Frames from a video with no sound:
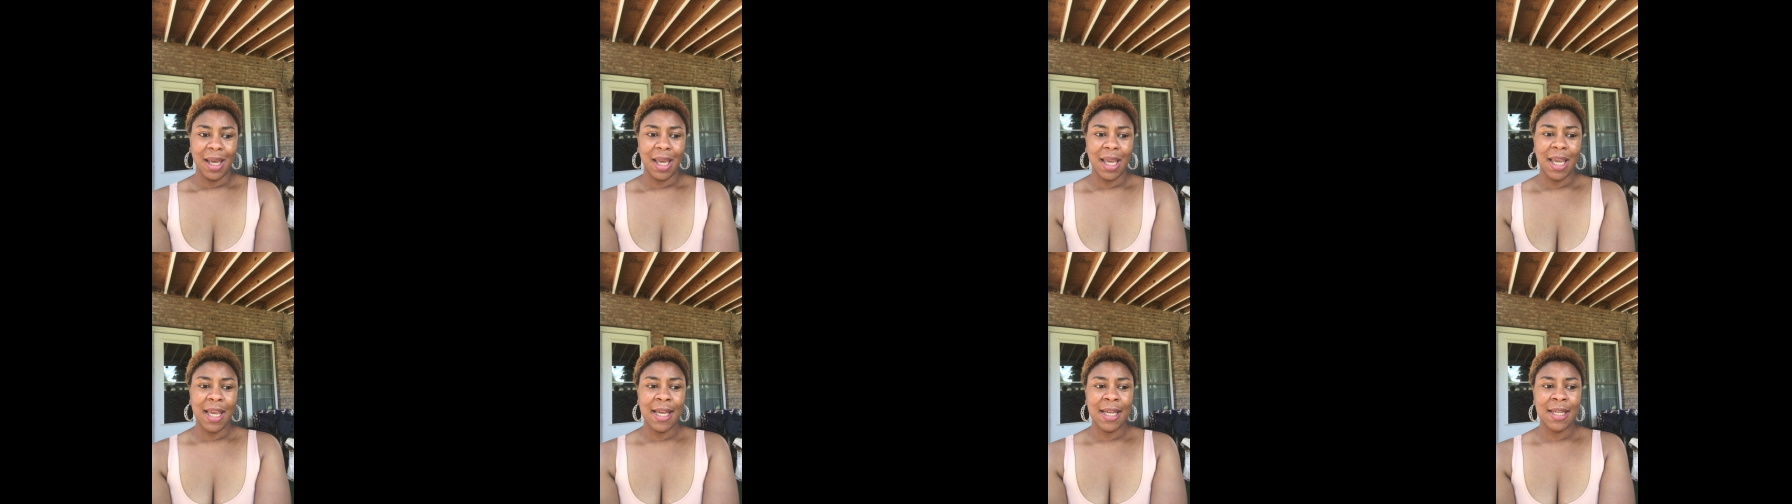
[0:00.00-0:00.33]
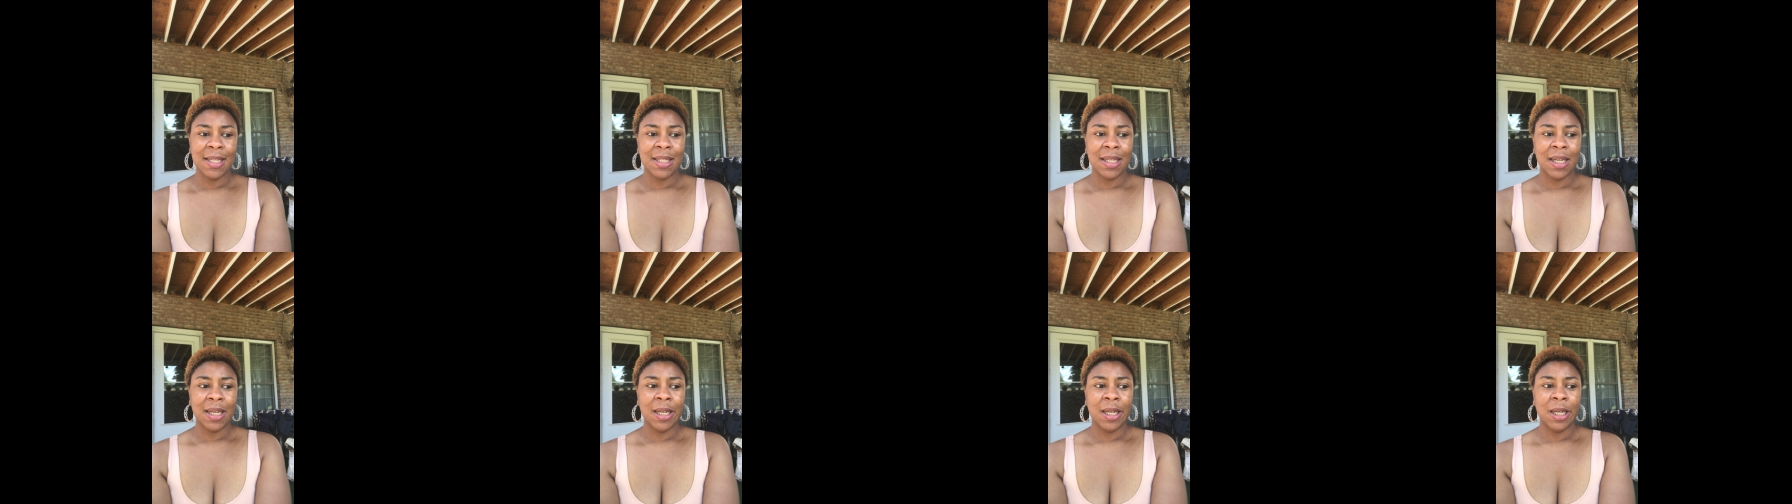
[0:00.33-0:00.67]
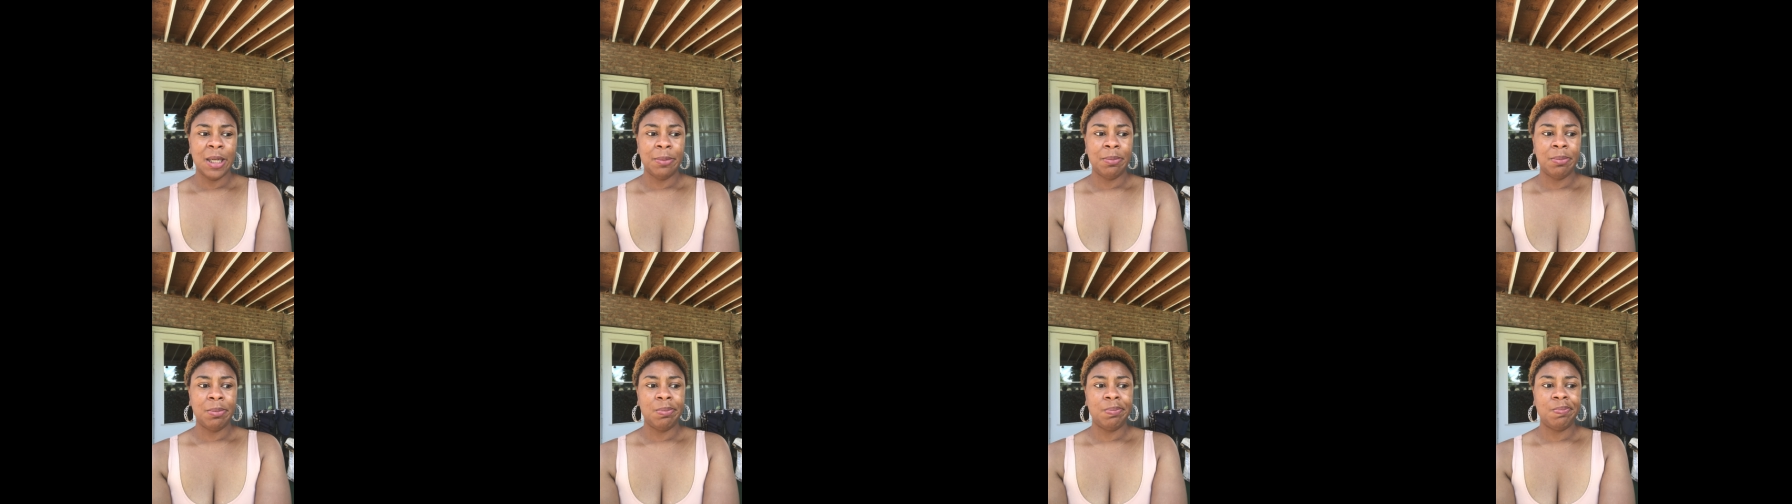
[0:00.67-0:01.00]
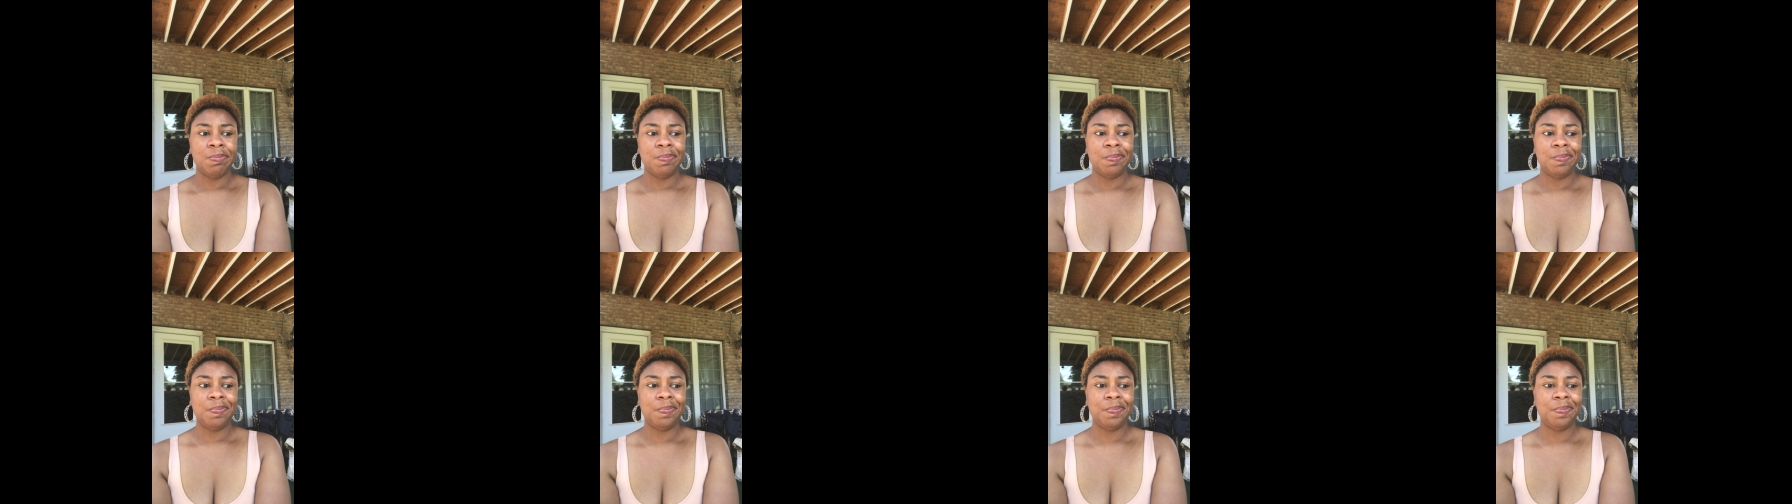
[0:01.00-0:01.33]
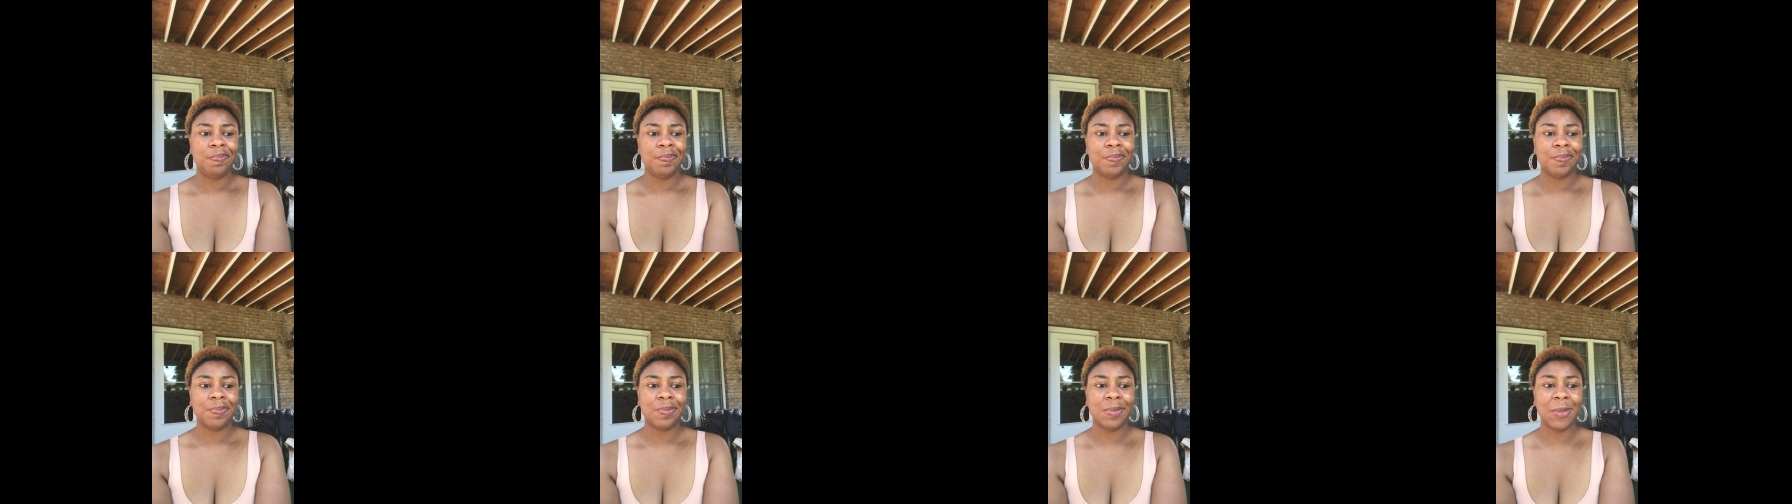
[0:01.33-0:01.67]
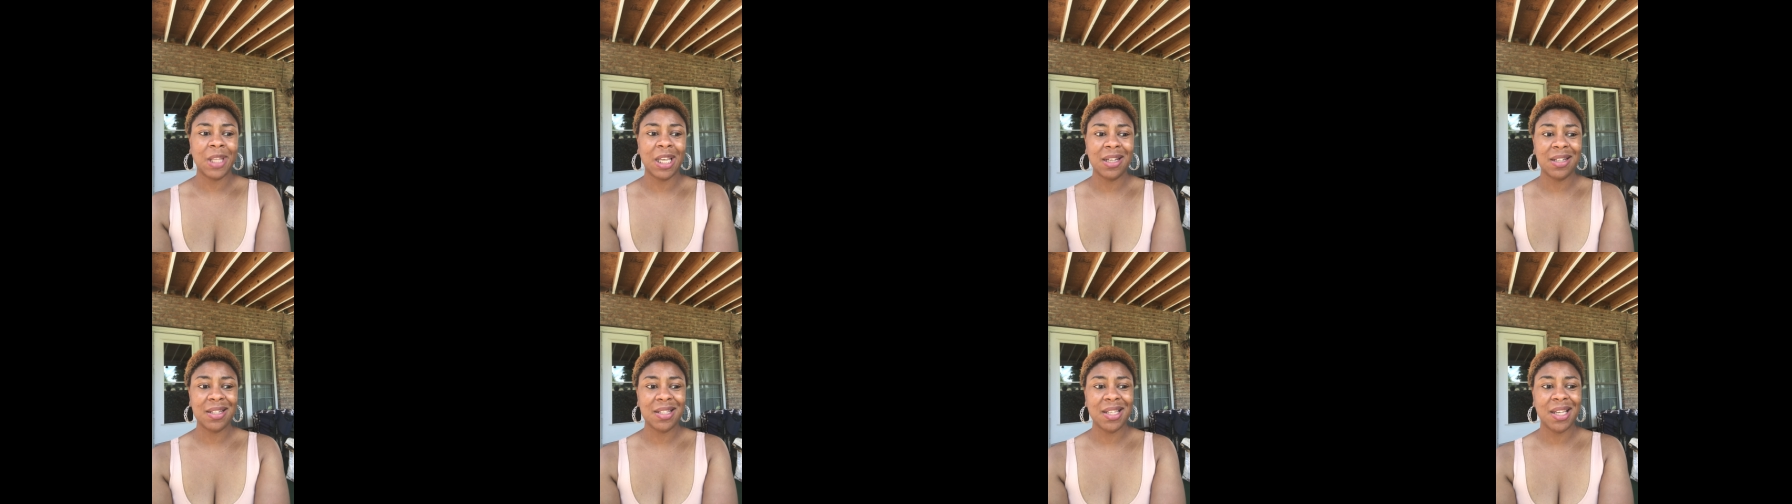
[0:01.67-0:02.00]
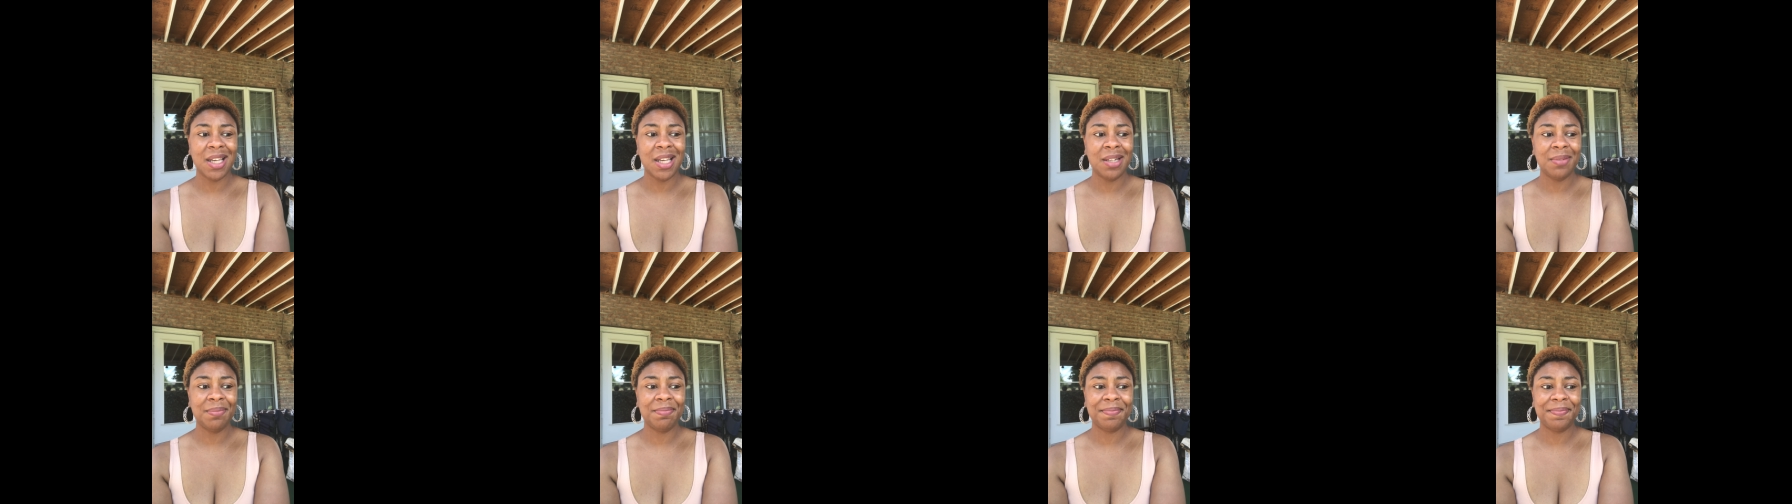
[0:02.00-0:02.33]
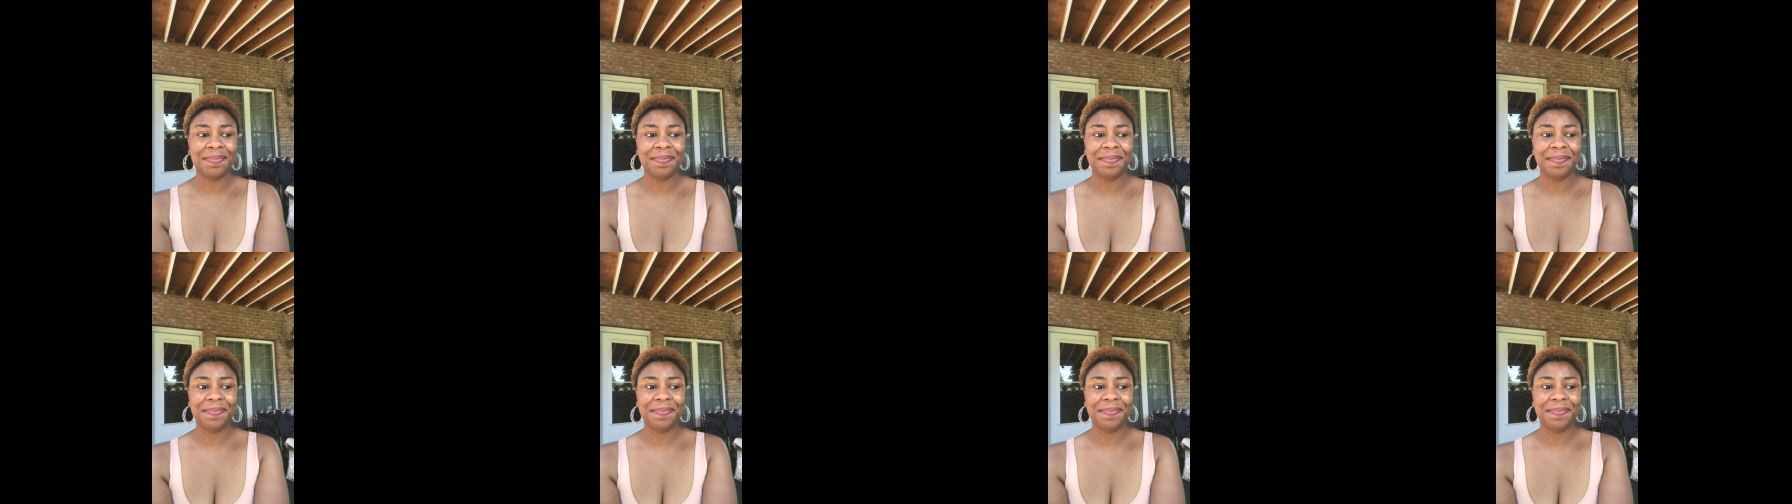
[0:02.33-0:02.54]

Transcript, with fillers: And um, like I said,